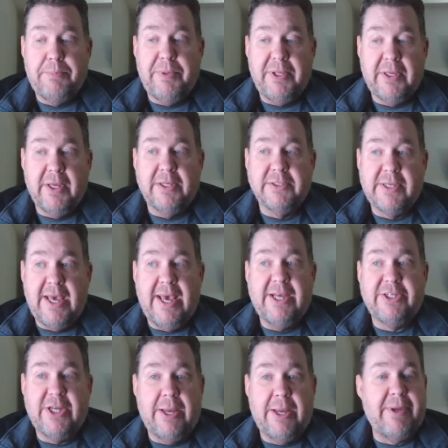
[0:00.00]
because
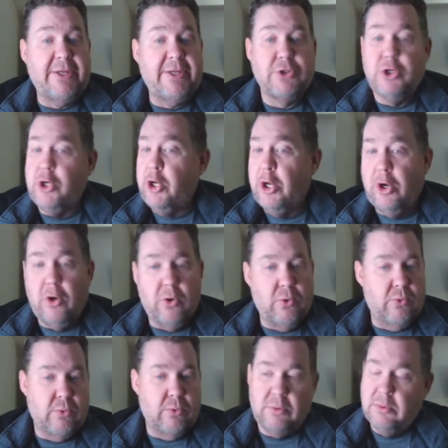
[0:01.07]
Cash App has
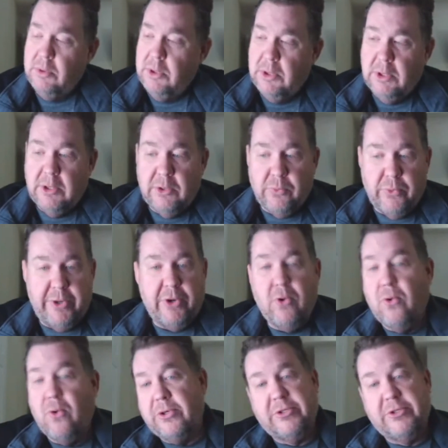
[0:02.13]
no
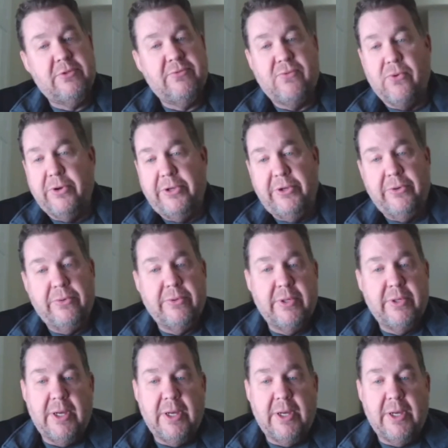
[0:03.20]
recourse for you.